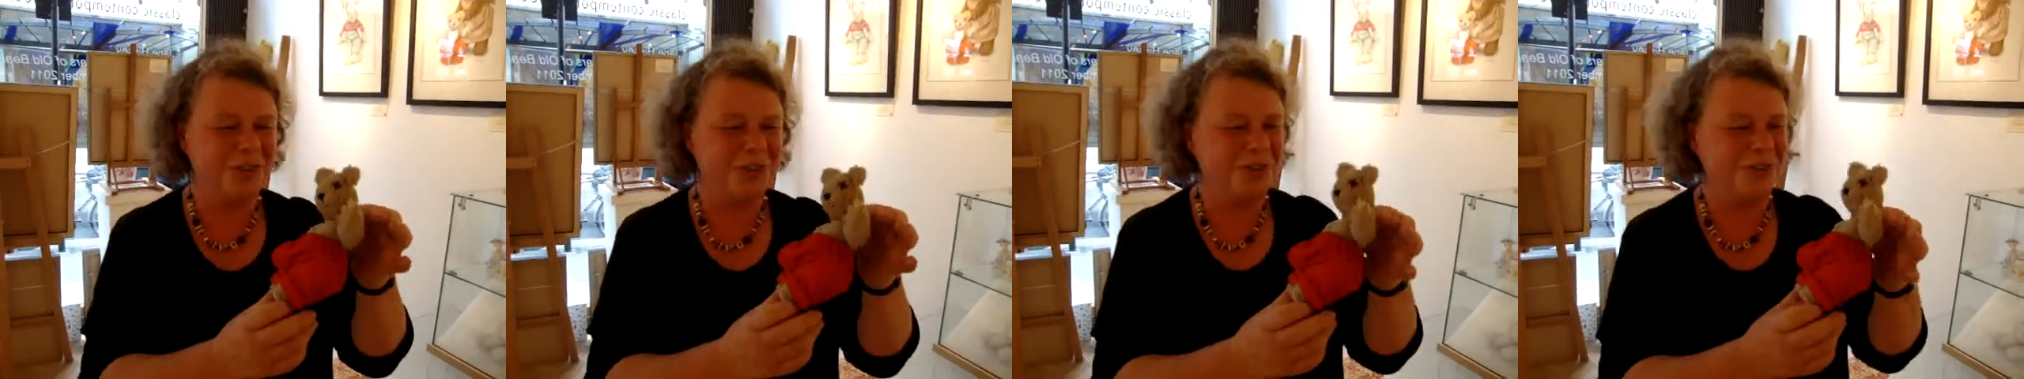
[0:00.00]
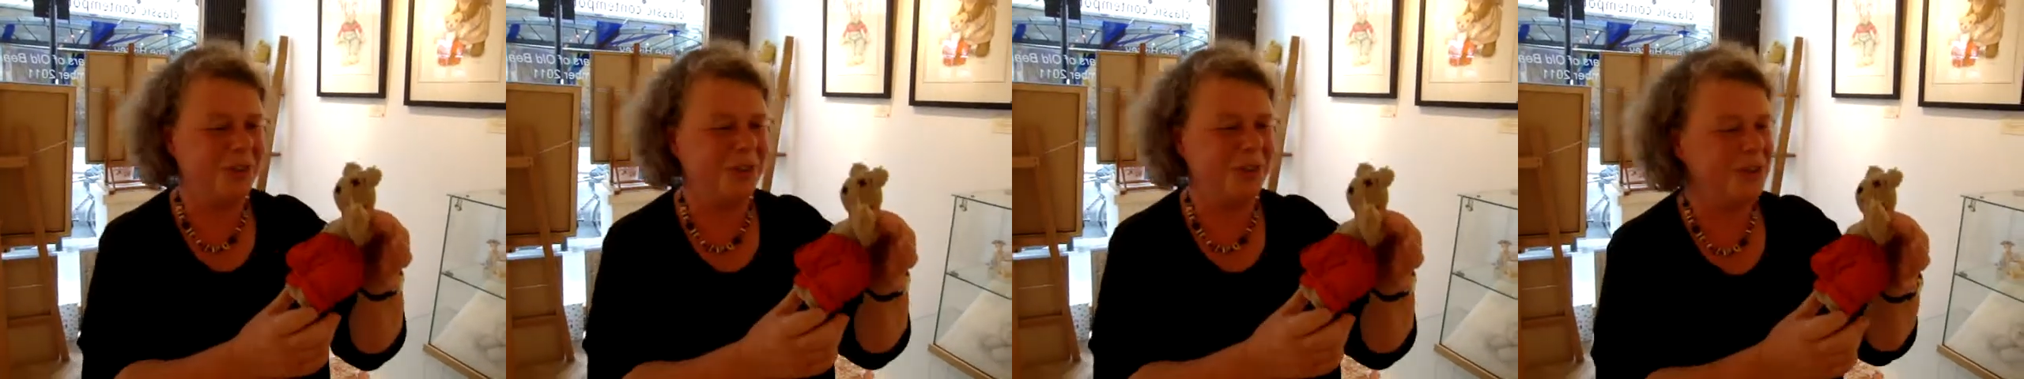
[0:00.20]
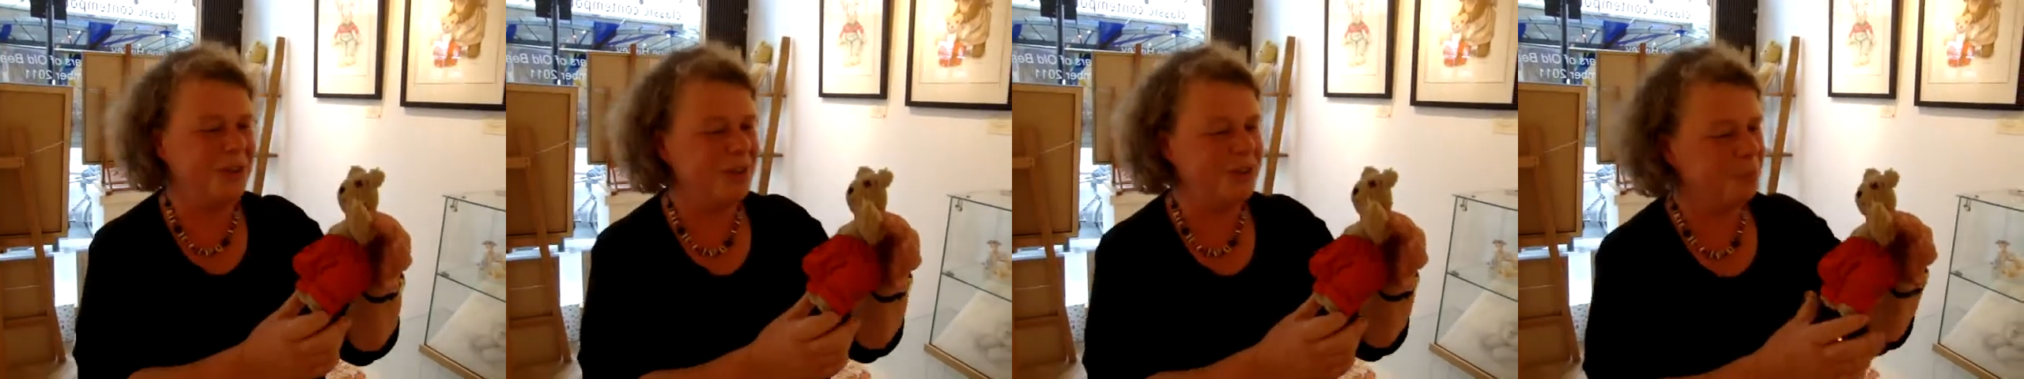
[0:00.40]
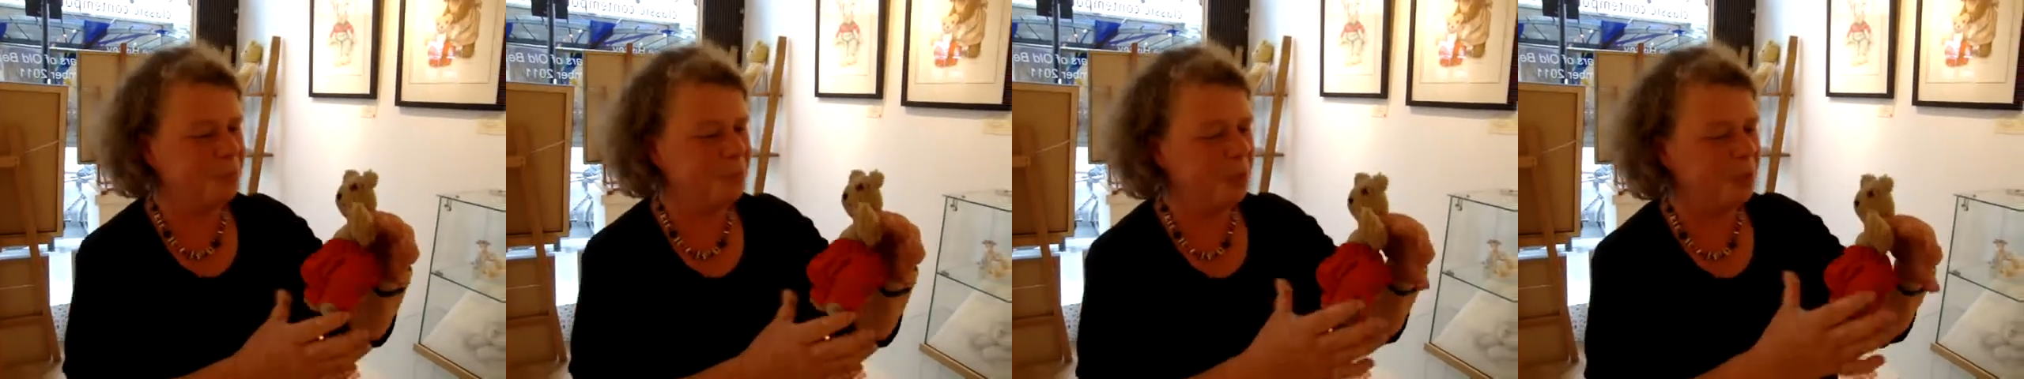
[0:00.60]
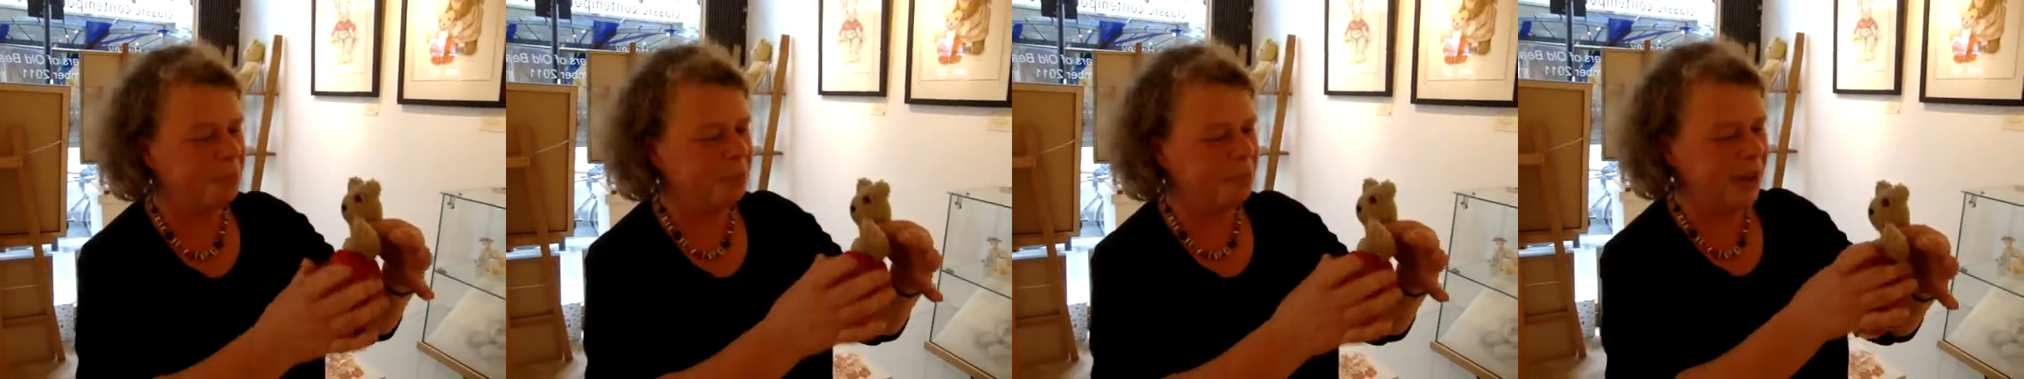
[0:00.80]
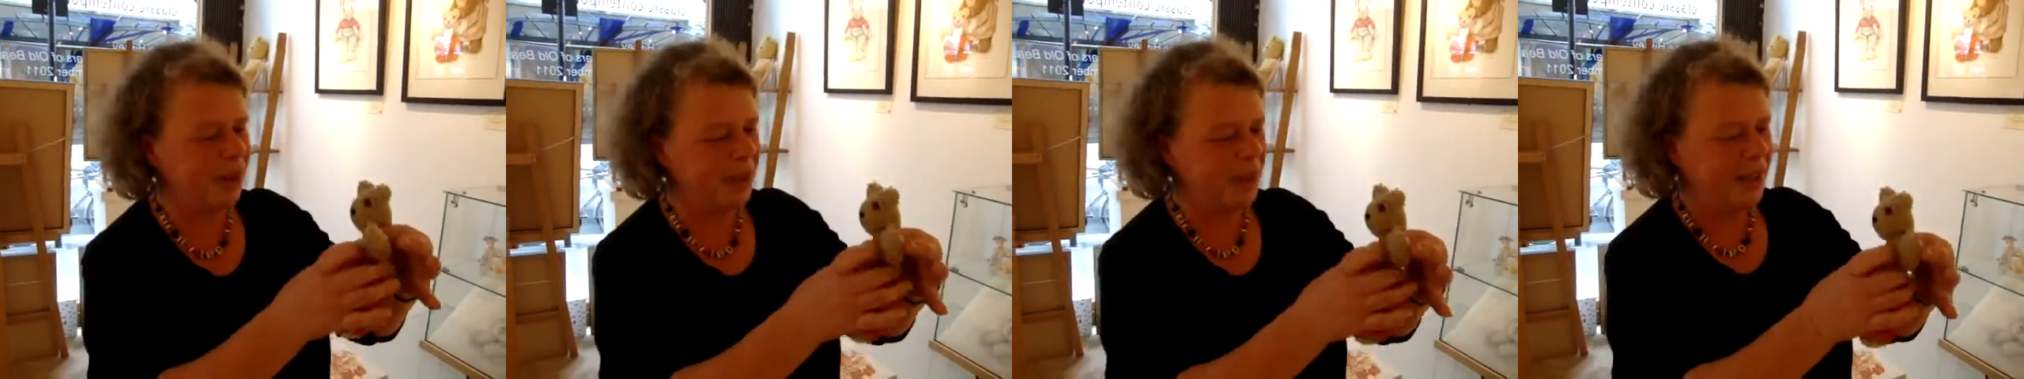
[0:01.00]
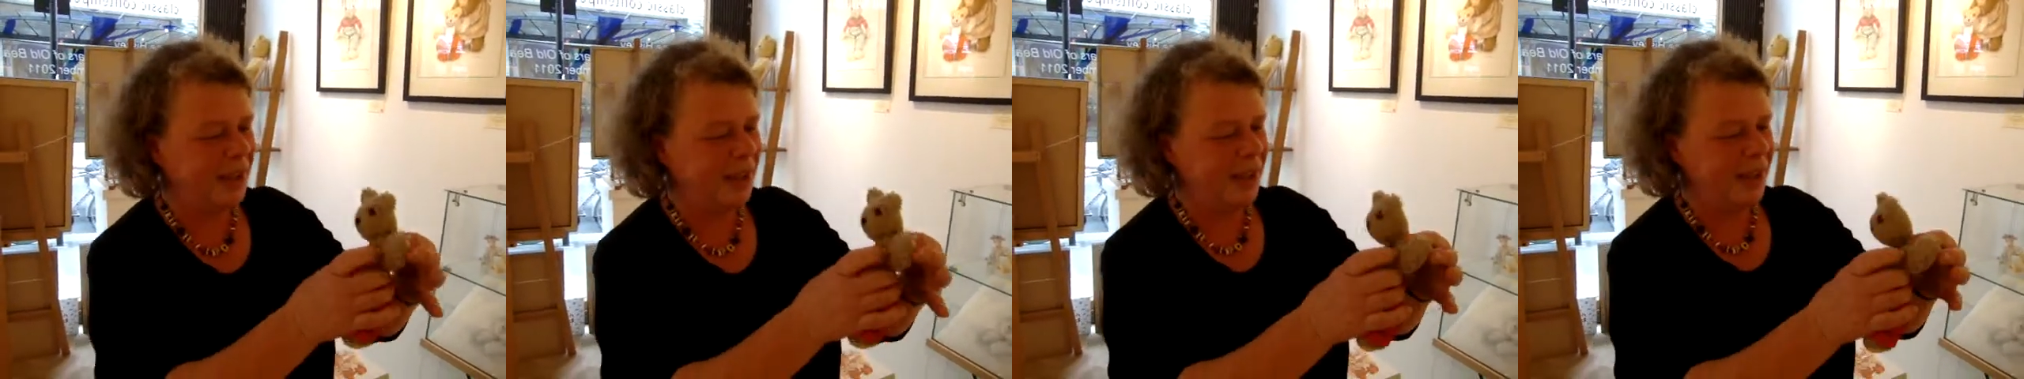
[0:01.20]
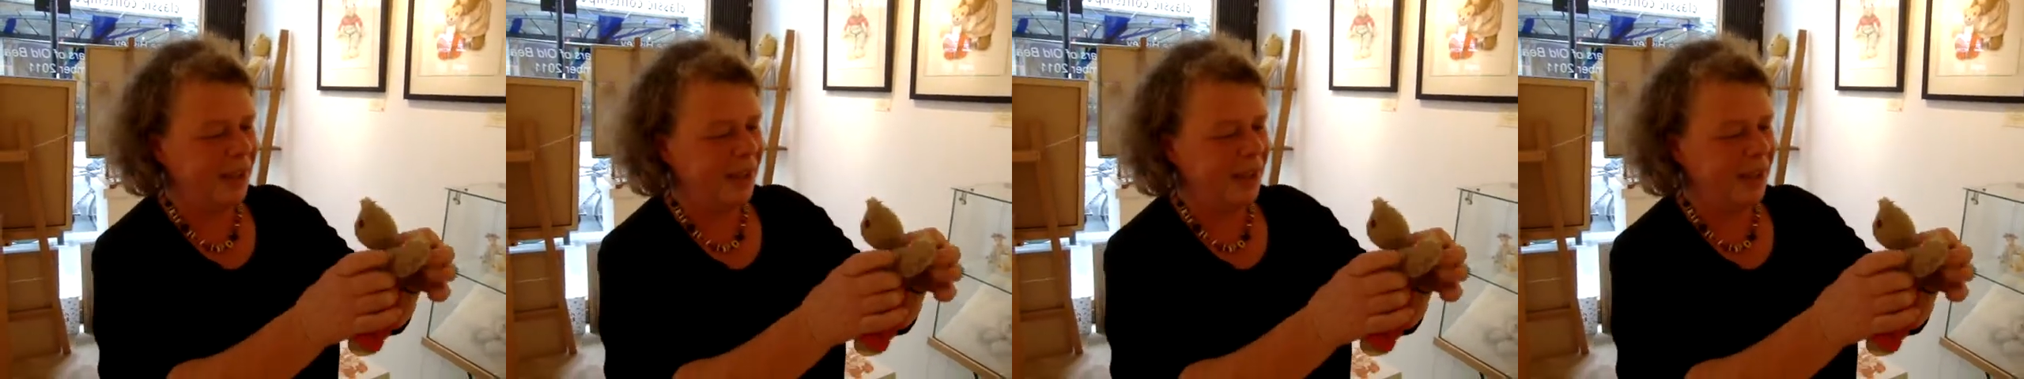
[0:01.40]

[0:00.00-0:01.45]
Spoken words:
so he's probably